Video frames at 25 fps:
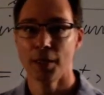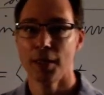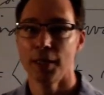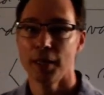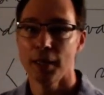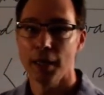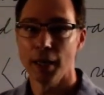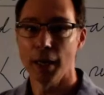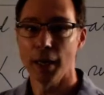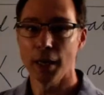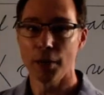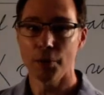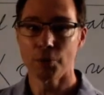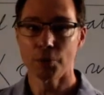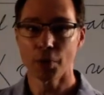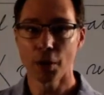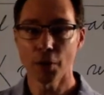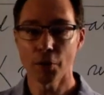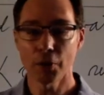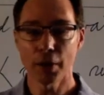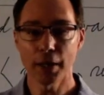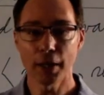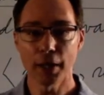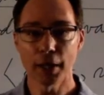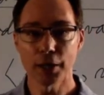And
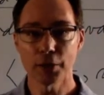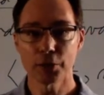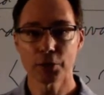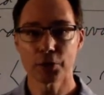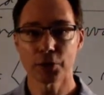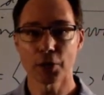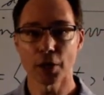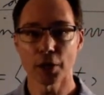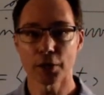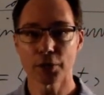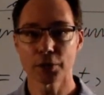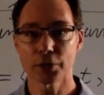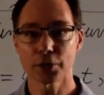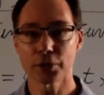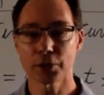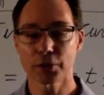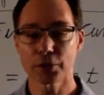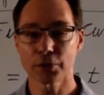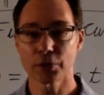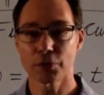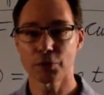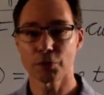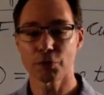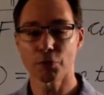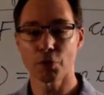really it's
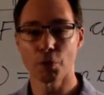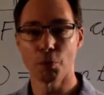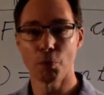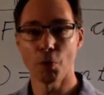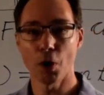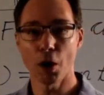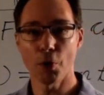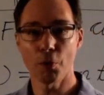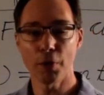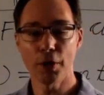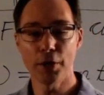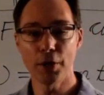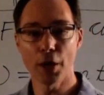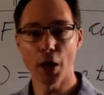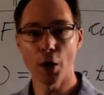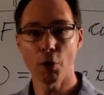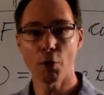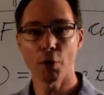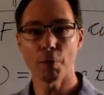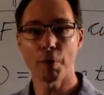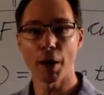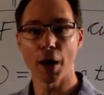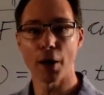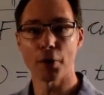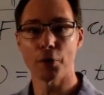just from what we know
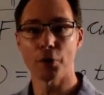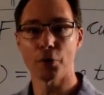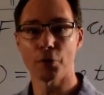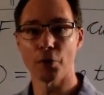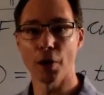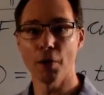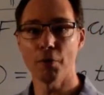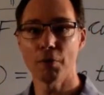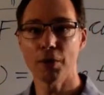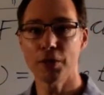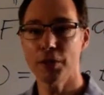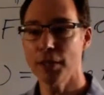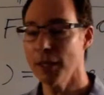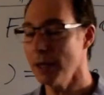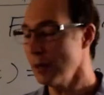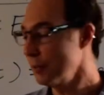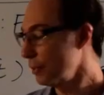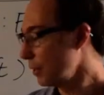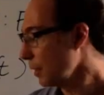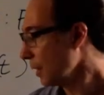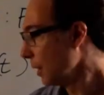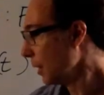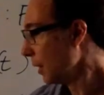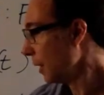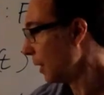about derivatives
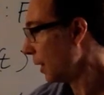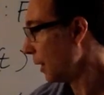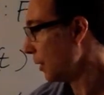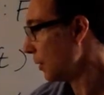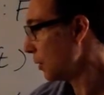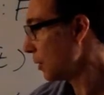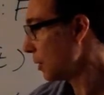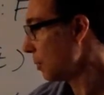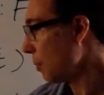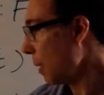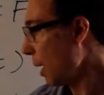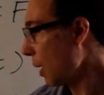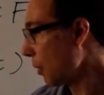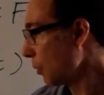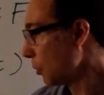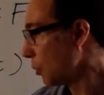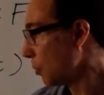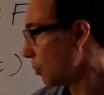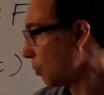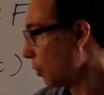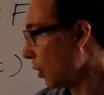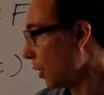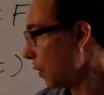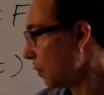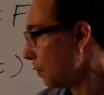and some
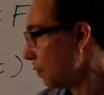algebra.